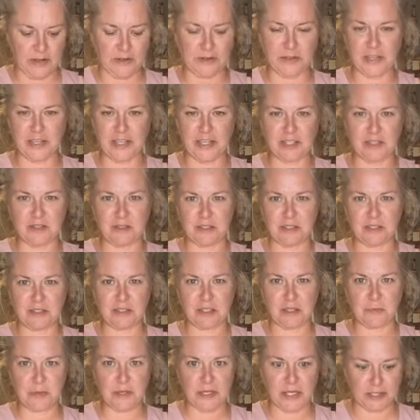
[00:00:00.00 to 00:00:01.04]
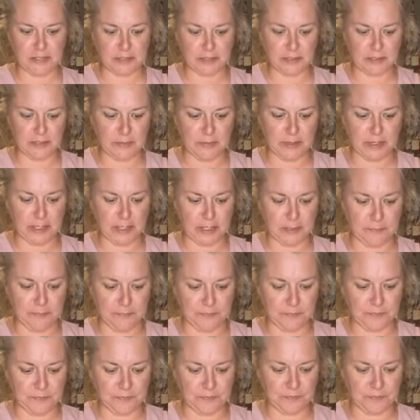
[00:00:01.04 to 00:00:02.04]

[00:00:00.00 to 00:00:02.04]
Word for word: You know, you get used to sleeping next to somebody.